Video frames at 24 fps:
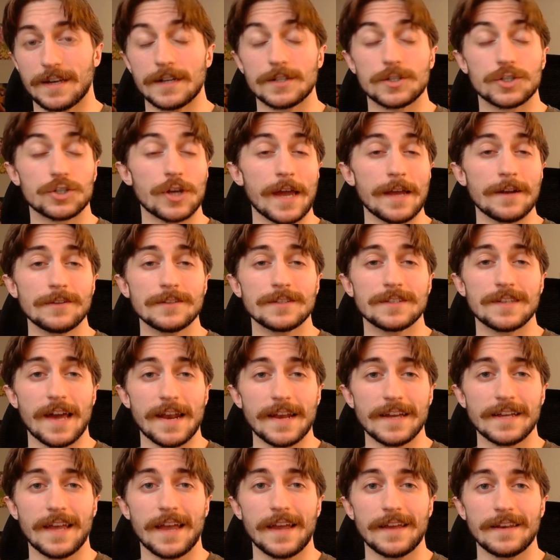a channel
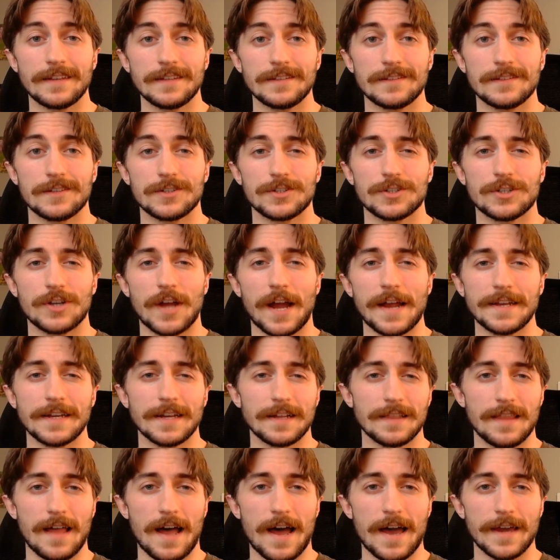dedicated to shining
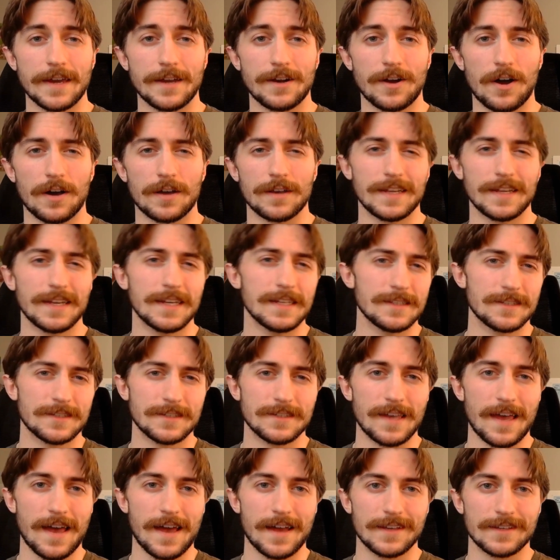a light on
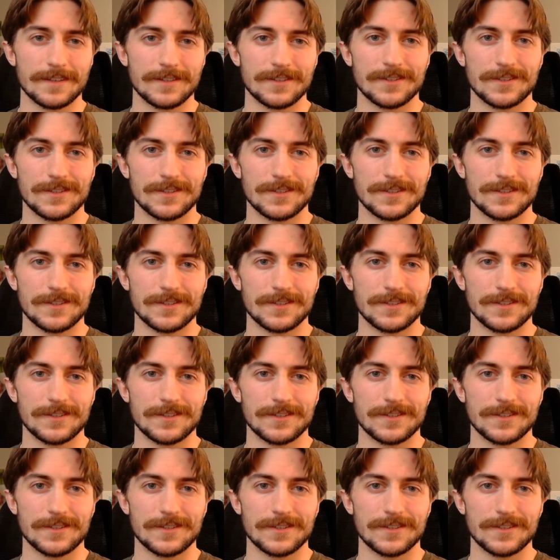insects,